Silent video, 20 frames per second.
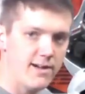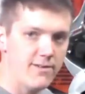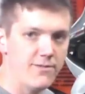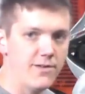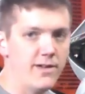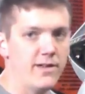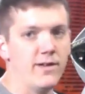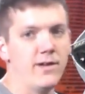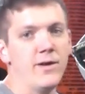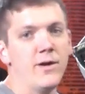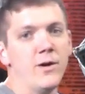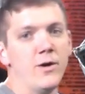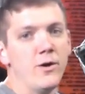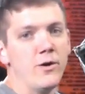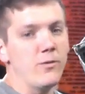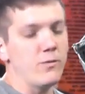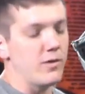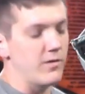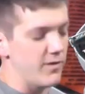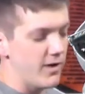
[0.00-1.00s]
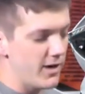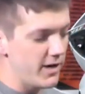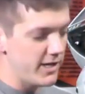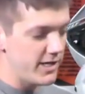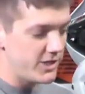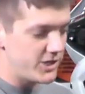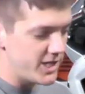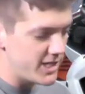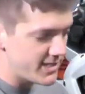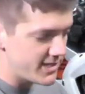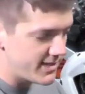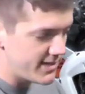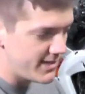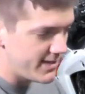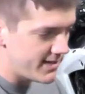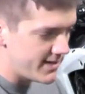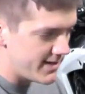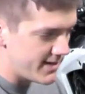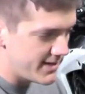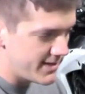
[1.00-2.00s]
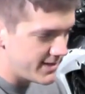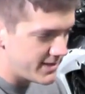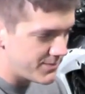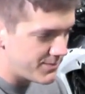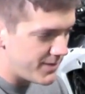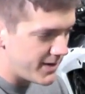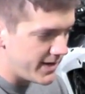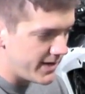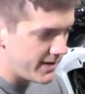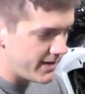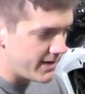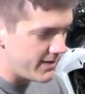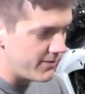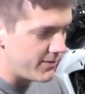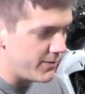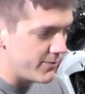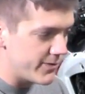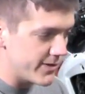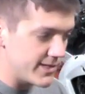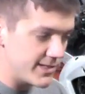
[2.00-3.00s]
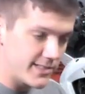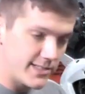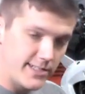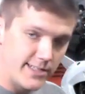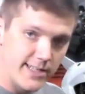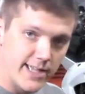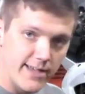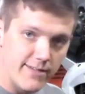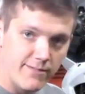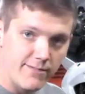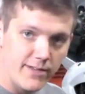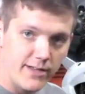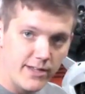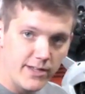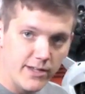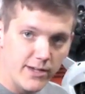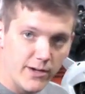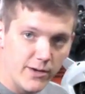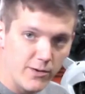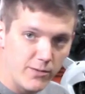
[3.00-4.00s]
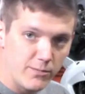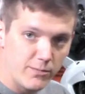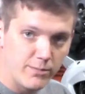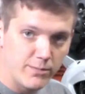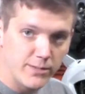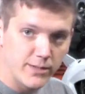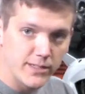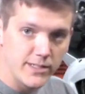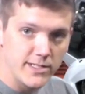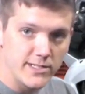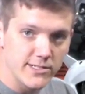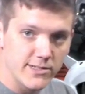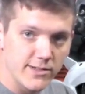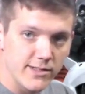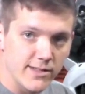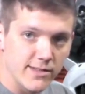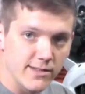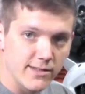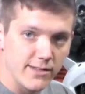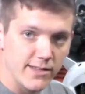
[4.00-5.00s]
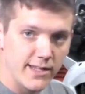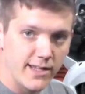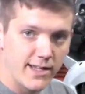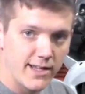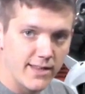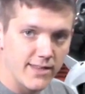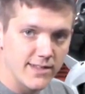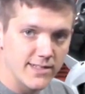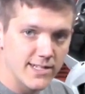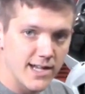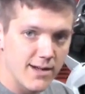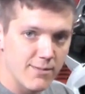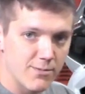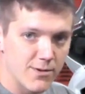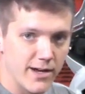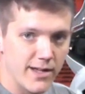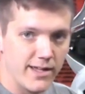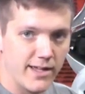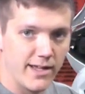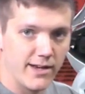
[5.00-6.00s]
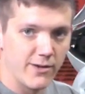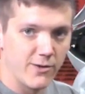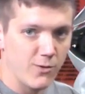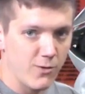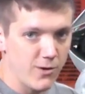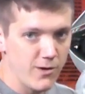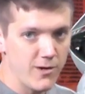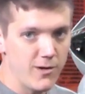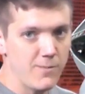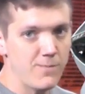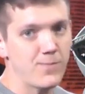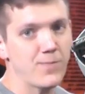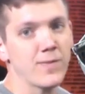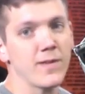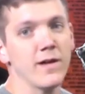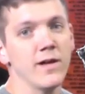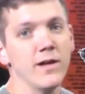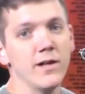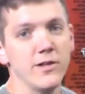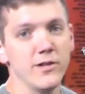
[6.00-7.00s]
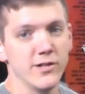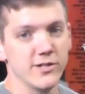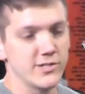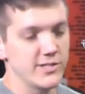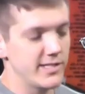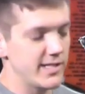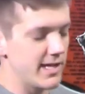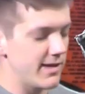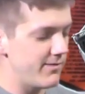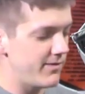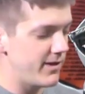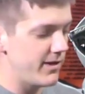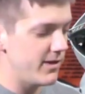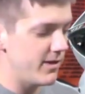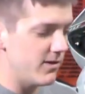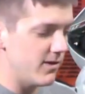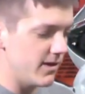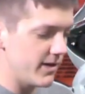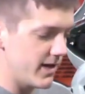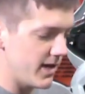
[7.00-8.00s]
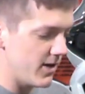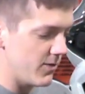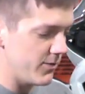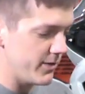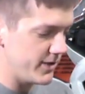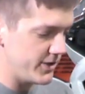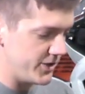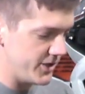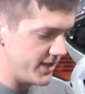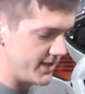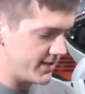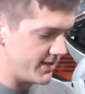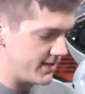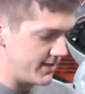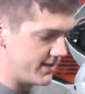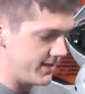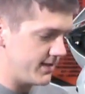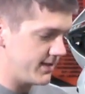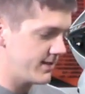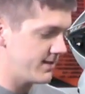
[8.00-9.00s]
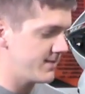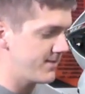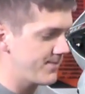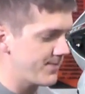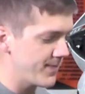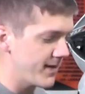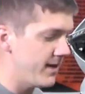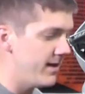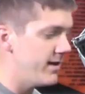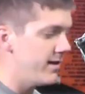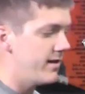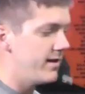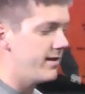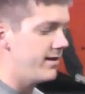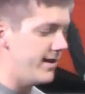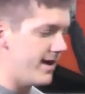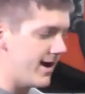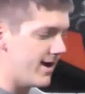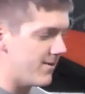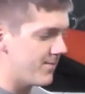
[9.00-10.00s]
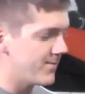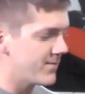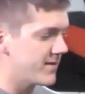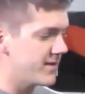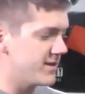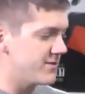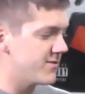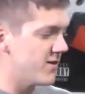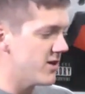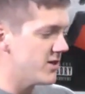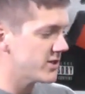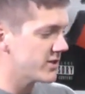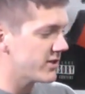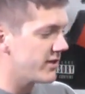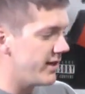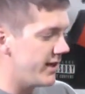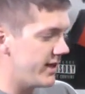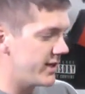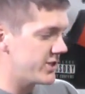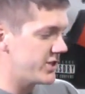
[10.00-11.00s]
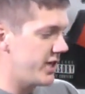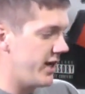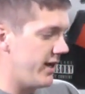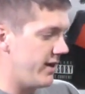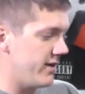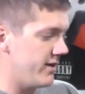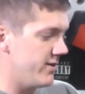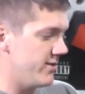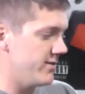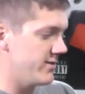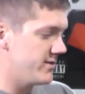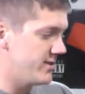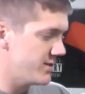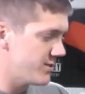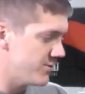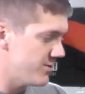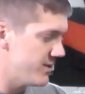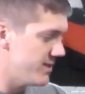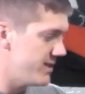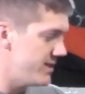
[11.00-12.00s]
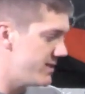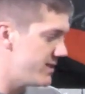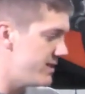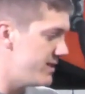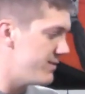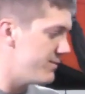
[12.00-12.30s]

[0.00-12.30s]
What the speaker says: of it. We've already adjusted it on this bike. If you want to see that video, please click the link in the top right hand corner. You can see that video on how we adjusted this. Now, as far as cleaning a chain goes, this one is in